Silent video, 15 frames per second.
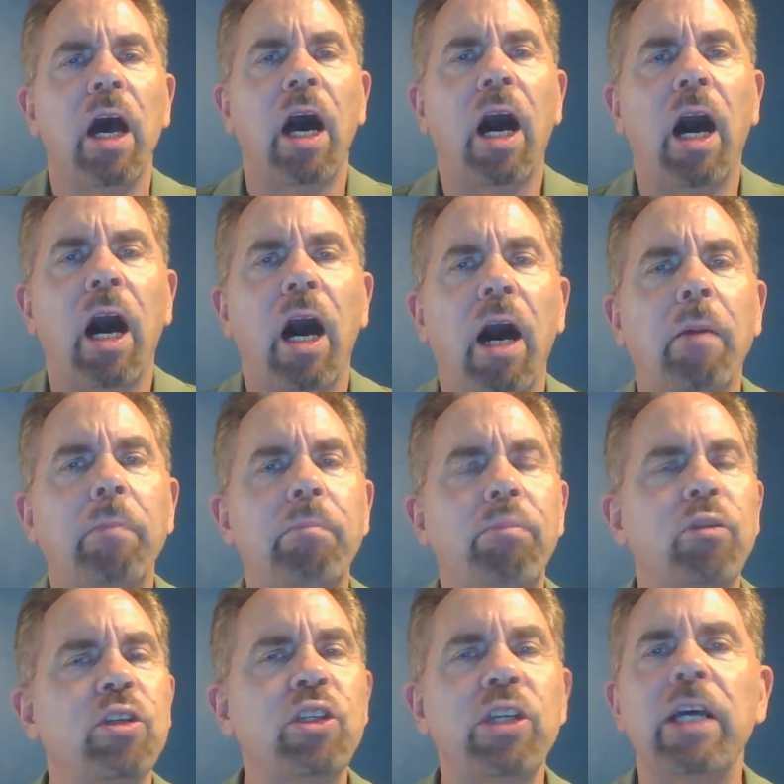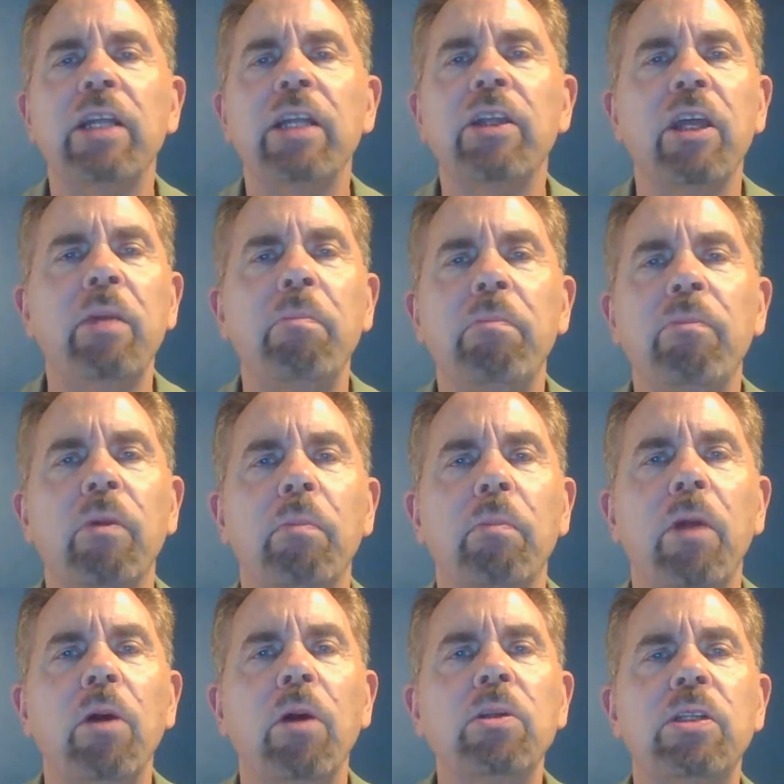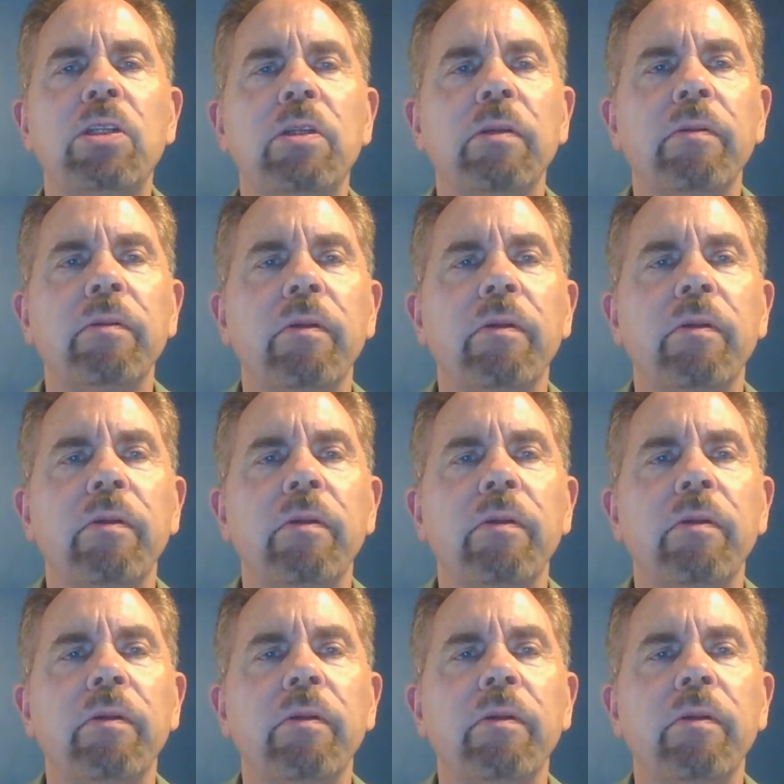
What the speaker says: Present the most